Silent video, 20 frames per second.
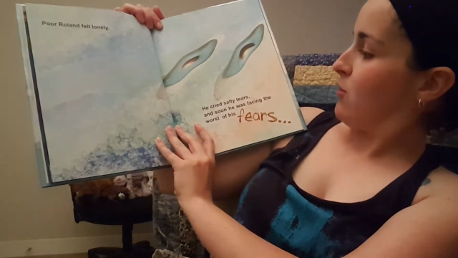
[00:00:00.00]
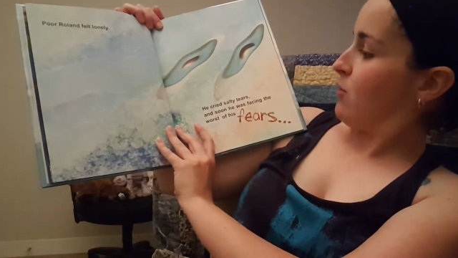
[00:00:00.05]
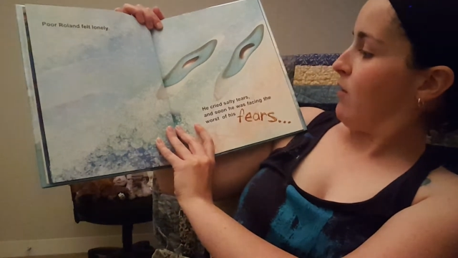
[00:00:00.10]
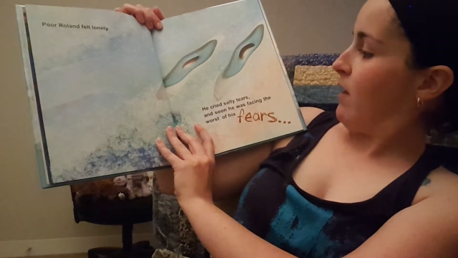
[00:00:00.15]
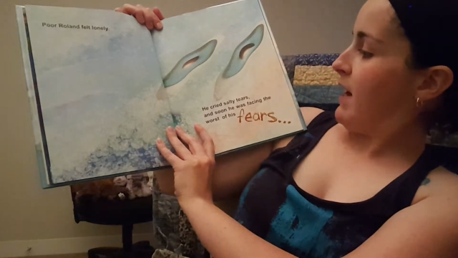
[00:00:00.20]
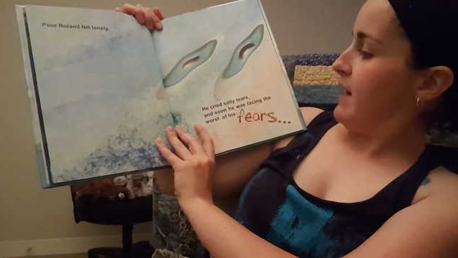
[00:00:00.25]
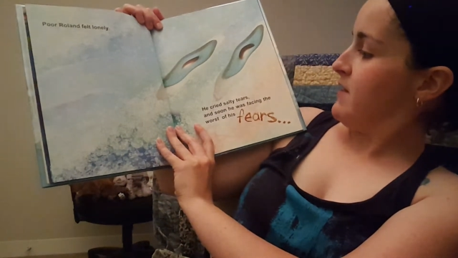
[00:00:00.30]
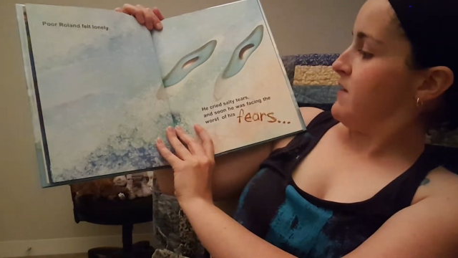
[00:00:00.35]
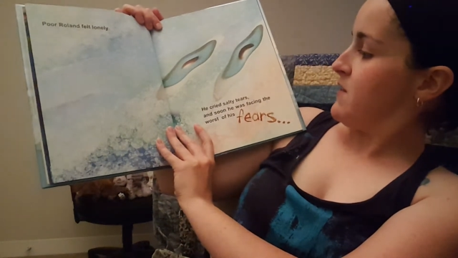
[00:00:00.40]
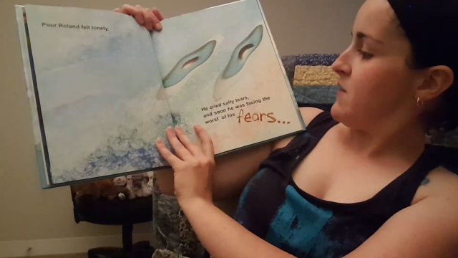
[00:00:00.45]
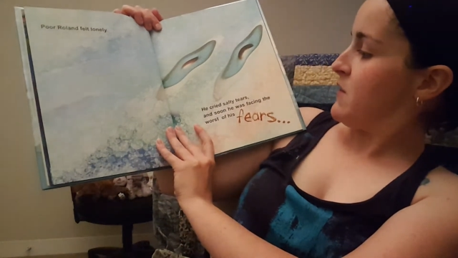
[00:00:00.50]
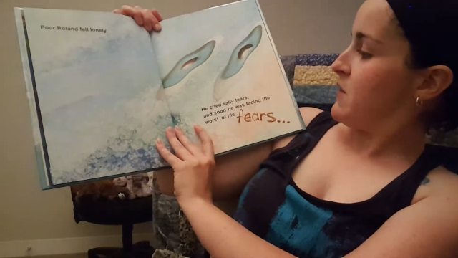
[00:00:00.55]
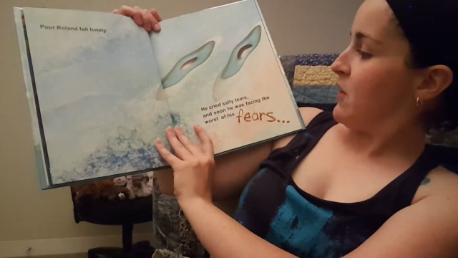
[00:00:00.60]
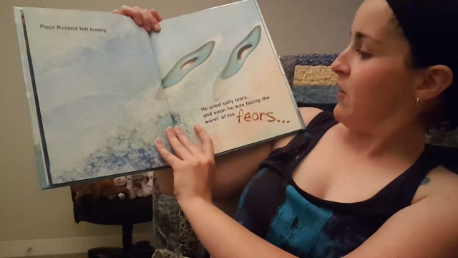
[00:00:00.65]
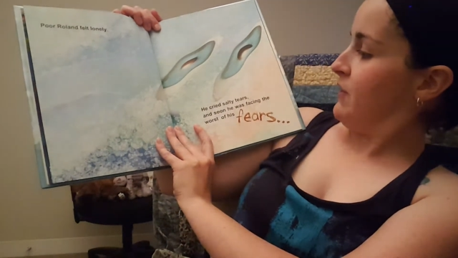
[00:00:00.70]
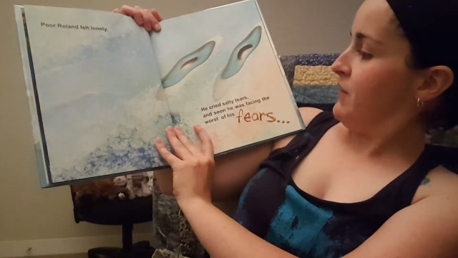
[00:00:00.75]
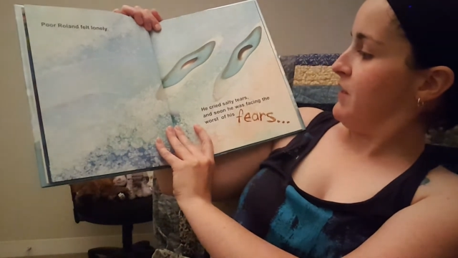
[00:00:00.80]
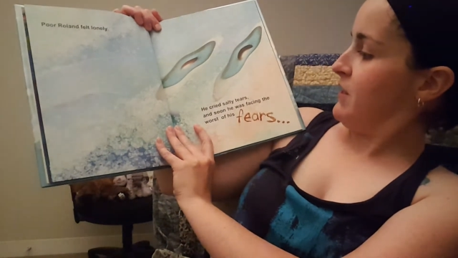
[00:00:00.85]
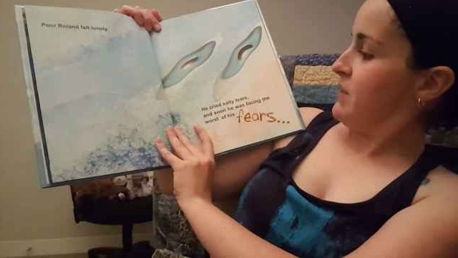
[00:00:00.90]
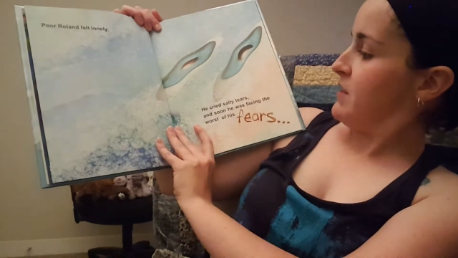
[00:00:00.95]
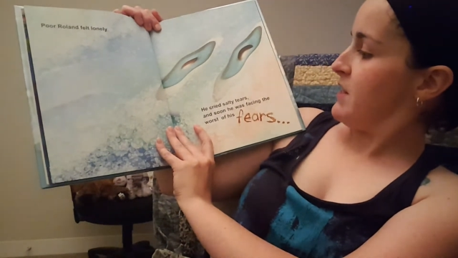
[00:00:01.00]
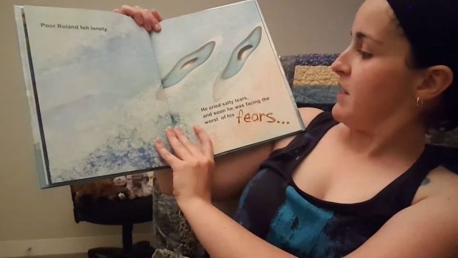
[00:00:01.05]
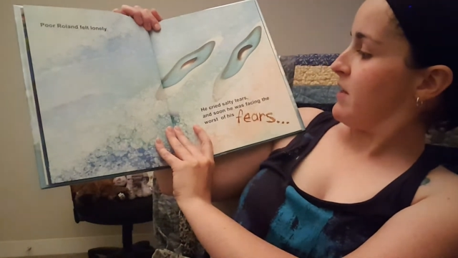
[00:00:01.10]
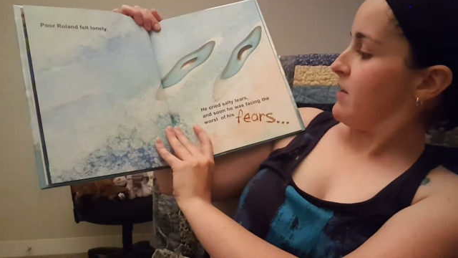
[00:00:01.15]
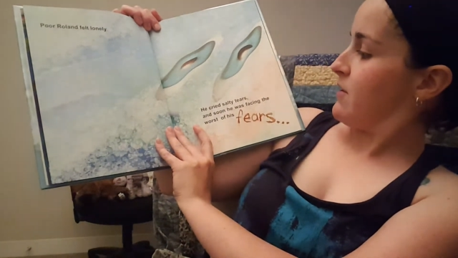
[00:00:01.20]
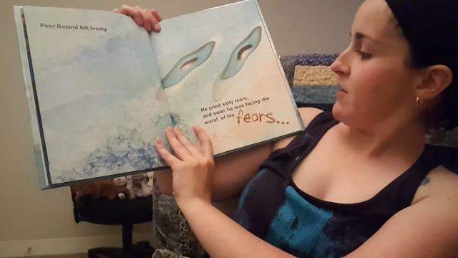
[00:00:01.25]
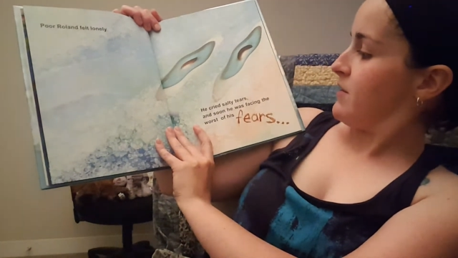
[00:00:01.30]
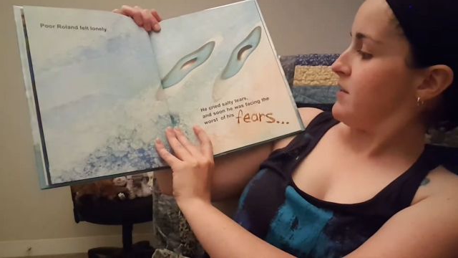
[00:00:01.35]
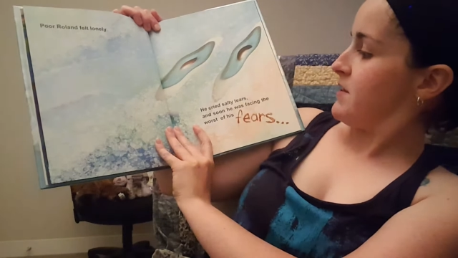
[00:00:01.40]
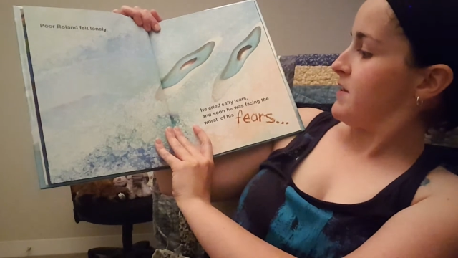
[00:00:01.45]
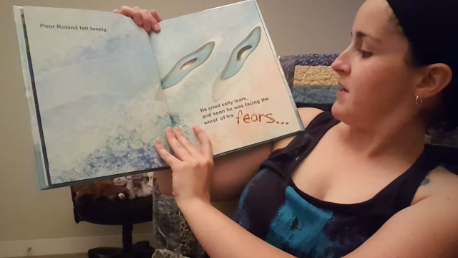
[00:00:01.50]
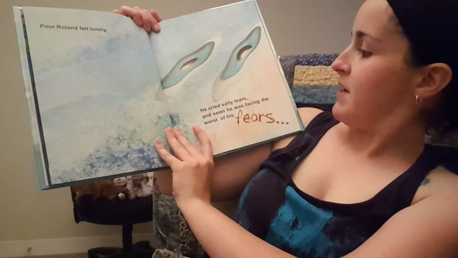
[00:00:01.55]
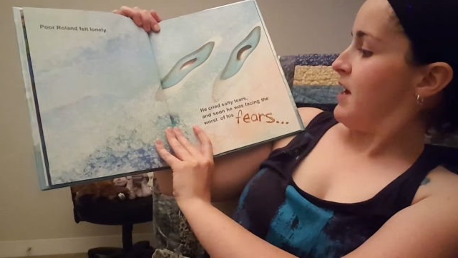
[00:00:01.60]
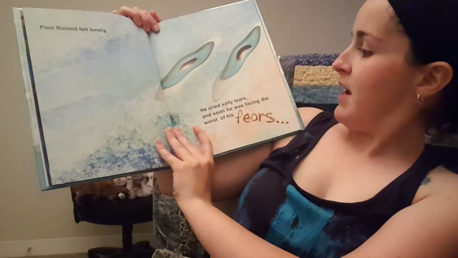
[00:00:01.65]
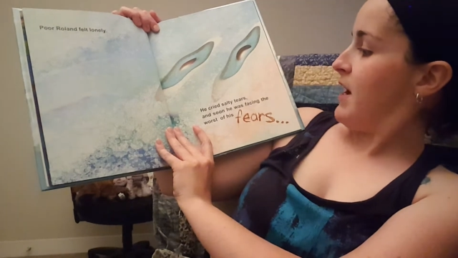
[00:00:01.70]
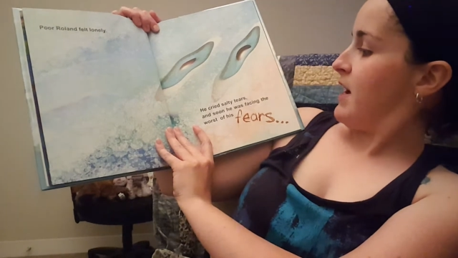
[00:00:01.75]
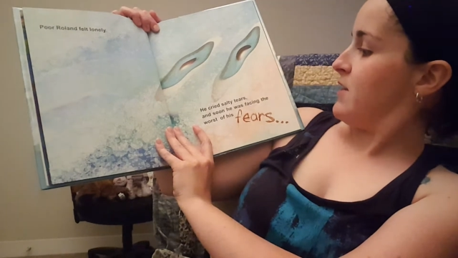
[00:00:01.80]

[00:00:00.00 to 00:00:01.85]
cried salty tears,